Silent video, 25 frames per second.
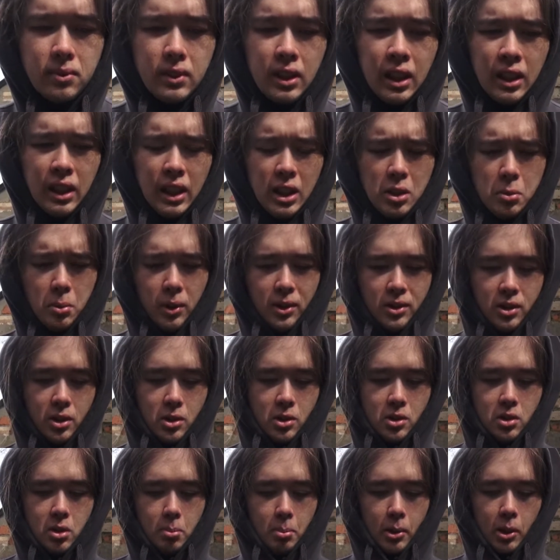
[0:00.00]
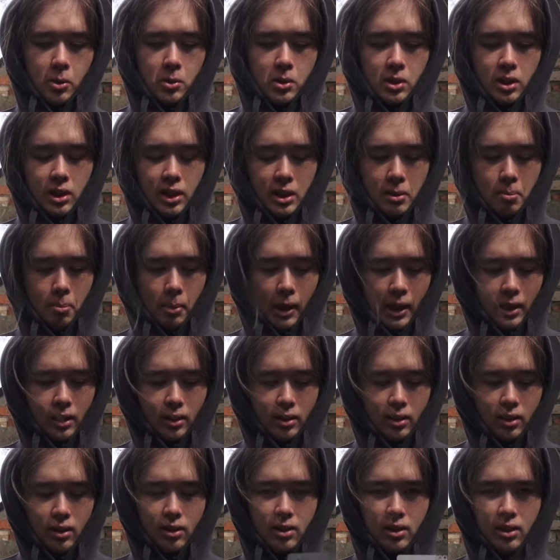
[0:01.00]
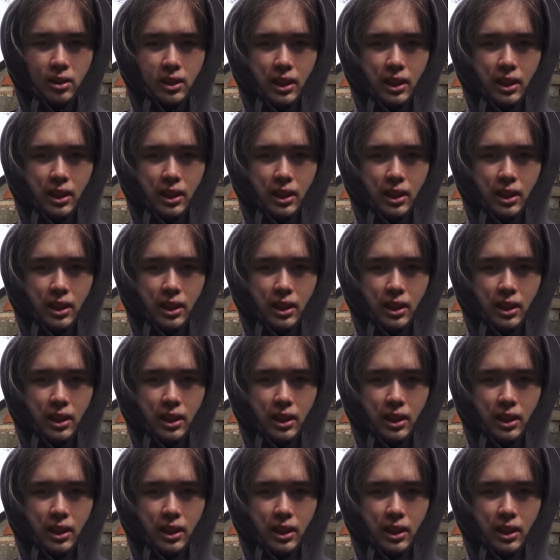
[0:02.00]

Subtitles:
and these ones are supposedly painted.